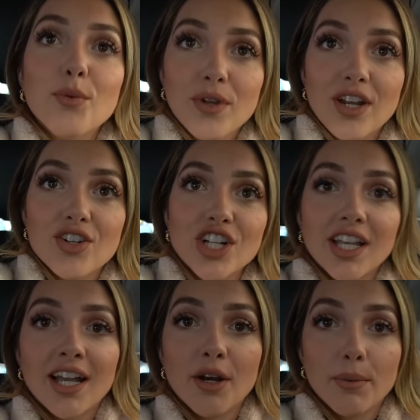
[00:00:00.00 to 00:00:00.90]
We are
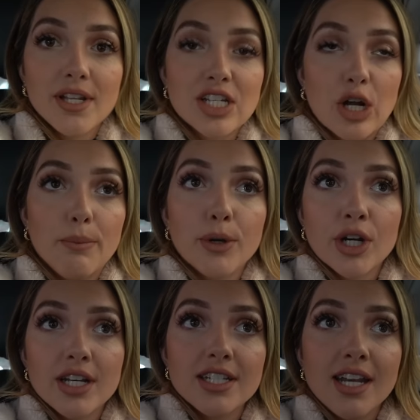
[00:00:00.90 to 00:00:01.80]
checking out a place called
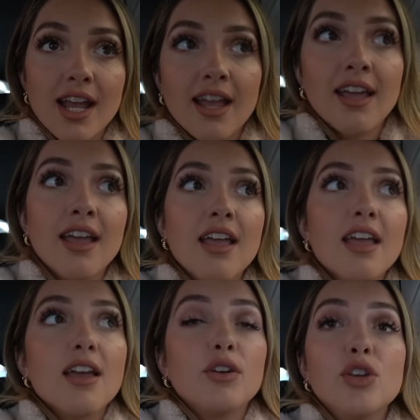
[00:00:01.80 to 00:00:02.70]
Berta today.
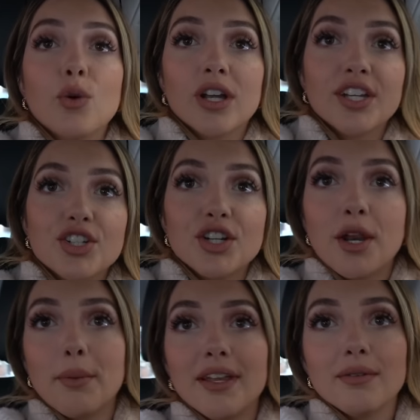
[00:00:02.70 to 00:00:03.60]
New York edition,
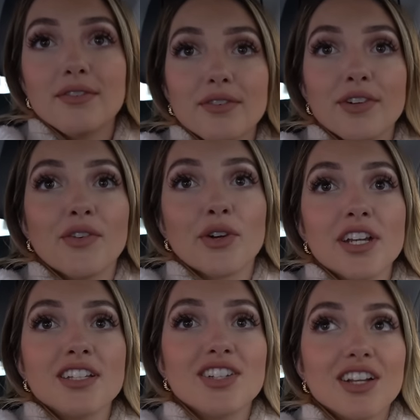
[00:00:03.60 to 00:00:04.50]
I mean. We have
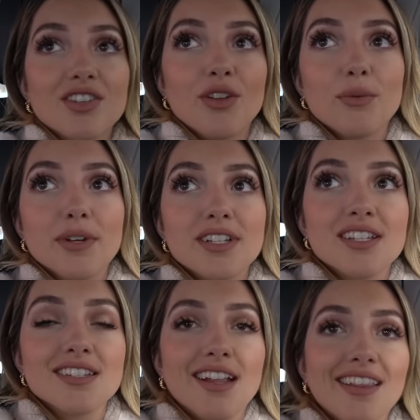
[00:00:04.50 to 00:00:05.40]
already checked all the
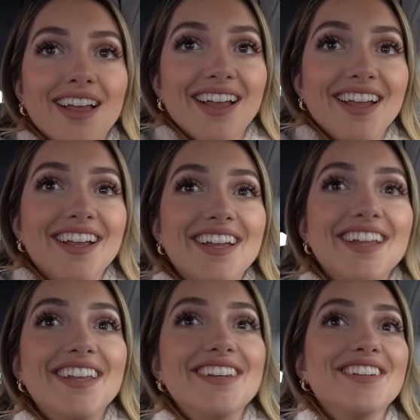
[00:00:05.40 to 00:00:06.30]
places in LA.
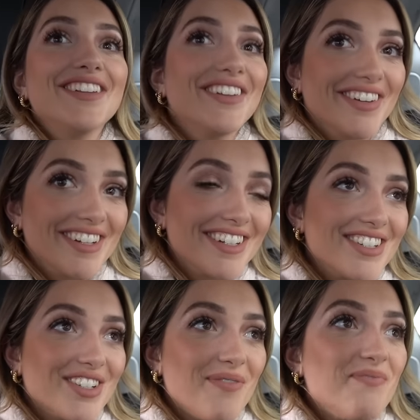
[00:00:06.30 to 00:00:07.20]
New York
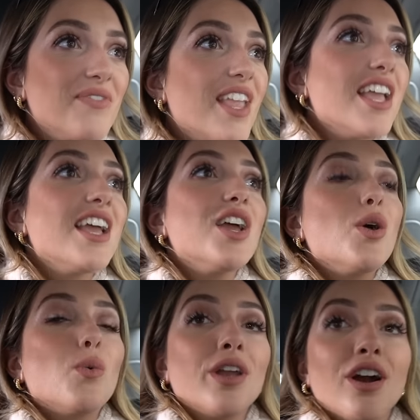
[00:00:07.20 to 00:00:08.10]
edition.
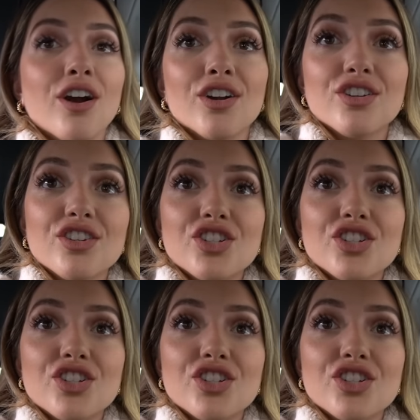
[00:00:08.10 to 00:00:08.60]
We are checking